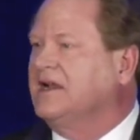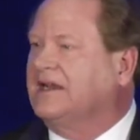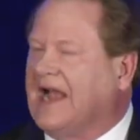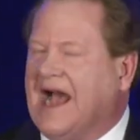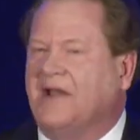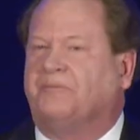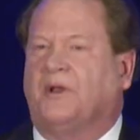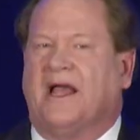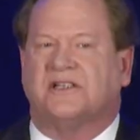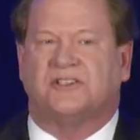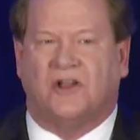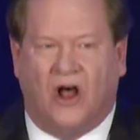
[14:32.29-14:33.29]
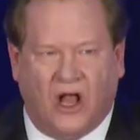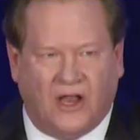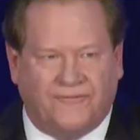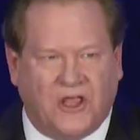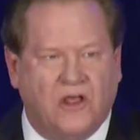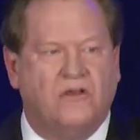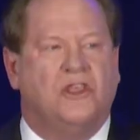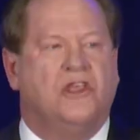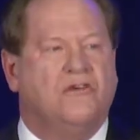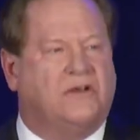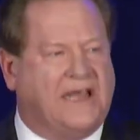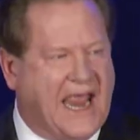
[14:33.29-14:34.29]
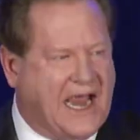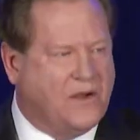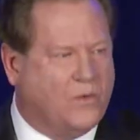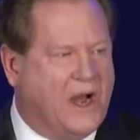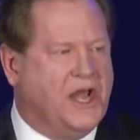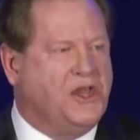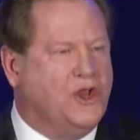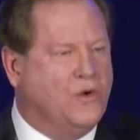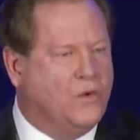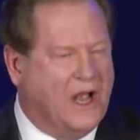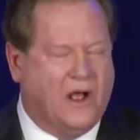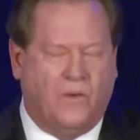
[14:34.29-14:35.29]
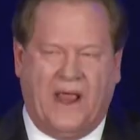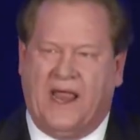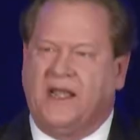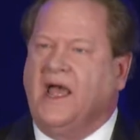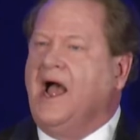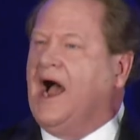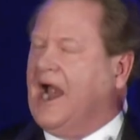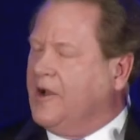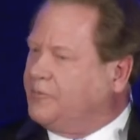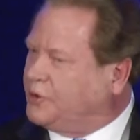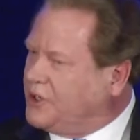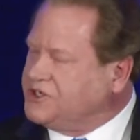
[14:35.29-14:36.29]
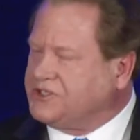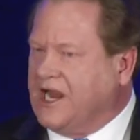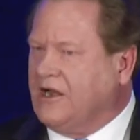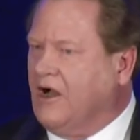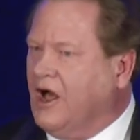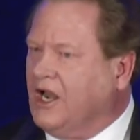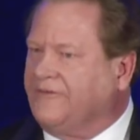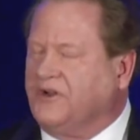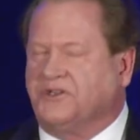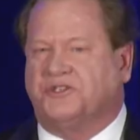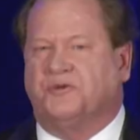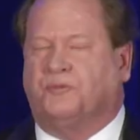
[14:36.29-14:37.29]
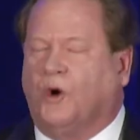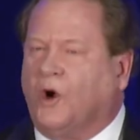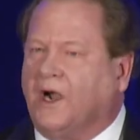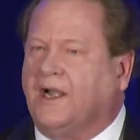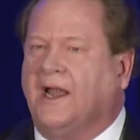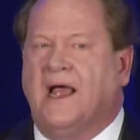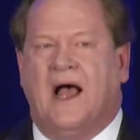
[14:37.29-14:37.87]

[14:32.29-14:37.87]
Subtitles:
God bless all of you. You can win. You will win. I appreciate all of your support.